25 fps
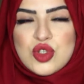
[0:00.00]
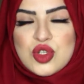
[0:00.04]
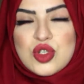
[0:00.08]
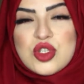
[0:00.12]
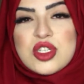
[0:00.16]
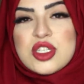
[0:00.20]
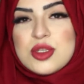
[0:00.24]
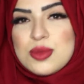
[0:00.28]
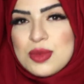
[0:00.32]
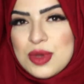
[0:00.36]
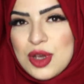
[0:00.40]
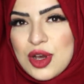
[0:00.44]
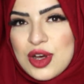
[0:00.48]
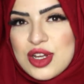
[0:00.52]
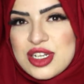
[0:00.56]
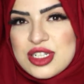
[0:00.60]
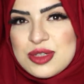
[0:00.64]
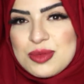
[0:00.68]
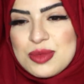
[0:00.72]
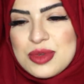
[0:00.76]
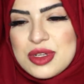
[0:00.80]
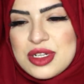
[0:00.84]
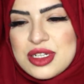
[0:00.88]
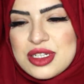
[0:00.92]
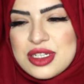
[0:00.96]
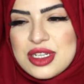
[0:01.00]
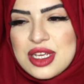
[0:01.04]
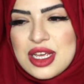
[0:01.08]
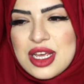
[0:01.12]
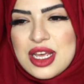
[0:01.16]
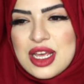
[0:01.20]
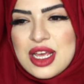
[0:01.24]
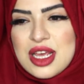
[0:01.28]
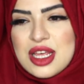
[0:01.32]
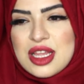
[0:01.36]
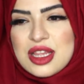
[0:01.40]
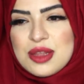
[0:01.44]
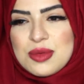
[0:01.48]
choose to be your husband.
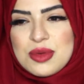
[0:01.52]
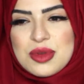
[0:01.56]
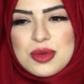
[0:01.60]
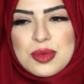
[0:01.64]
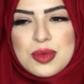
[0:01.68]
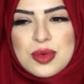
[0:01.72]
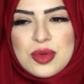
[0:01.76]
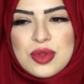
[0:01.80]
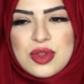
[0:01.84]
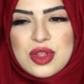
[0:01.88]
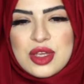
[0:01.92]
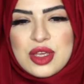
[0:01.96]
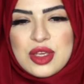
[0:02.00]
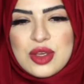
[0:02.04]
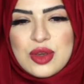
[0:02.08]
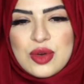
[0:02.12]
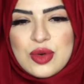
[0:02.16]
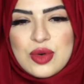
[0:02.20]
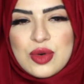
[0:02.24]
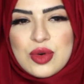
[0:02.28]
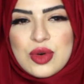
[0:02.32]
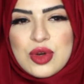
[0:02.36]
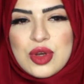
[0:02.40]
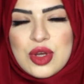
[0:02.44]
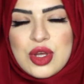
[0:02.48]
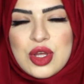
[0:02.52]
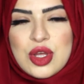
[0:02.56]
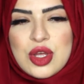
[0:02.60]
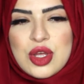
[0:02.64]
The people that you're